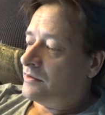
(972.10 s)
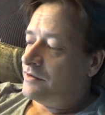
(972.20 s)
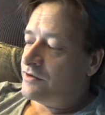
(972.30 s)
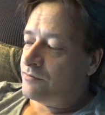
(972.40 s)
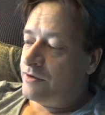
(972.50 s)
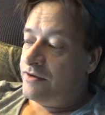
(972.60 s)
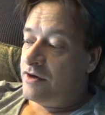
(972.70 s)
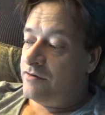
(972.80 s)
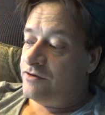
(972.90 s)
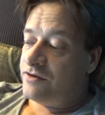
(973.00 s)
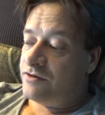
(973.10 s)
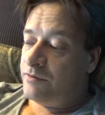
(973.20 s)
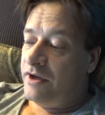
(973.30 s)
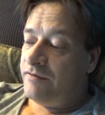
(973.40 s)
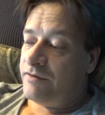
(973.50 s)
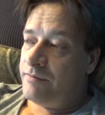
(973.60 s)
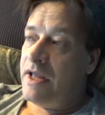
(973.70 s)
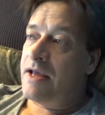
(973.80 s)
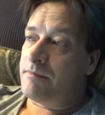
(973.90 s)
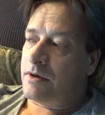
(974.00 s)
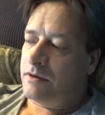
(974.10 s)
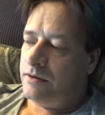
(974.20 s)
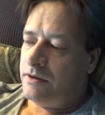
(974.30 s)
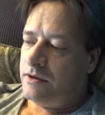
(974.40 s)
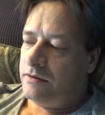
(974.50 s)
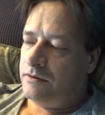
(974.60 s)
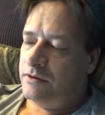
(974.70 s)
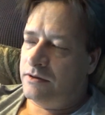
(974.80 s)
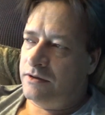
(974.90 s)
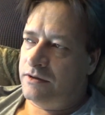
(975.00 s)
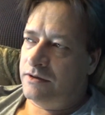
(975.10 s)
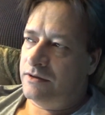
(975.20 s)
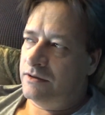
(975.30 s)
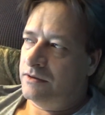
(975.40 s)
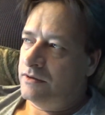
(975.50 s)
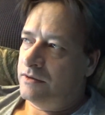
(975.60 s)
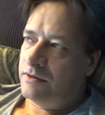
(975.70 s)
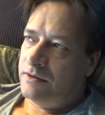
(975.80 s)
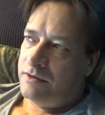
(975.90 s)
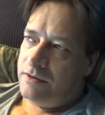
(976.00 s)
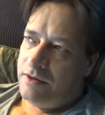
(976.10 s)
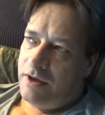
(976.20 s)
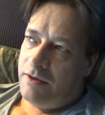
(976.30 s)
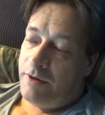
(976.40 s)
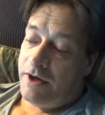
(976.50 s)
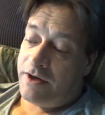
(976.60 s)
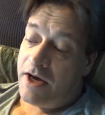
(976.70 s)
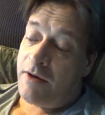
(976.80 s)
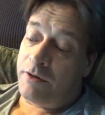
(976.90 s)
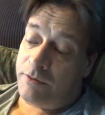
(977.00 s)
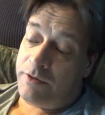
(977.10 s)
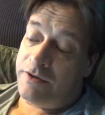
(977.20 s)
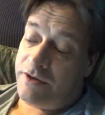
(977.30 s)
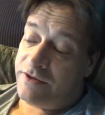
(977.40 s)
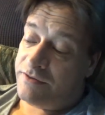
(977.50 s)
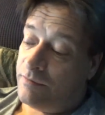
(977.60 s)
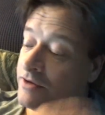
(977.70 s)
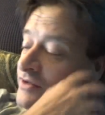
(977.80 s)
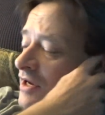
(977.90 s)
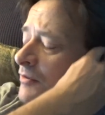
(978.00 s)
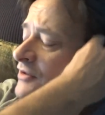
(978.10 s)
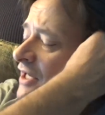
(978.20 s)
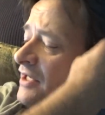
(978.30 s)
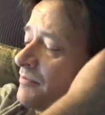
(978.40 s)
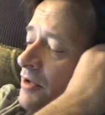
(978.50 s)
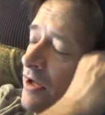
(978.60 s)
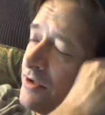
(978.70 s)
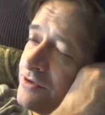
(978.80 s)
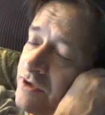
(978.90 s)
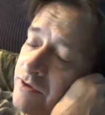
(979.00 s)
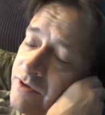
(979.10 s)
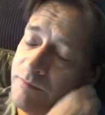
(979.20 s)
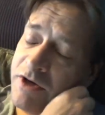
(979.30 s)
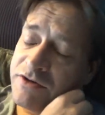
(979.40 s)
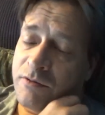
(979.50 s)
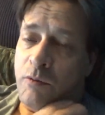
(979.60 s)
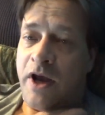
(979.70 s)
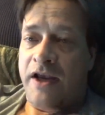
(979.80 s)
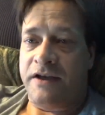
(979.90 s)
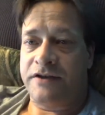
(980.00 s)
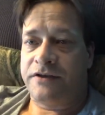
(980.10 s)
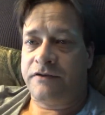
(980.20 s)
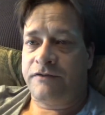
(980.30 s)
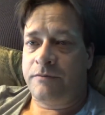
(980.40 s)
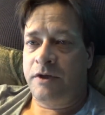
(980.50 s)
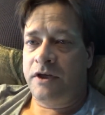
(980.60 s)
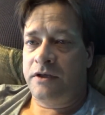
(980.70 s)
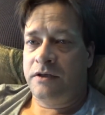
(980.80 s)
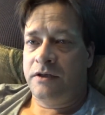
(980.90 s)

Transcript: just to read it from them. Anyway, yeah, I want to read these. Once I get it polished, it makes it way easier for me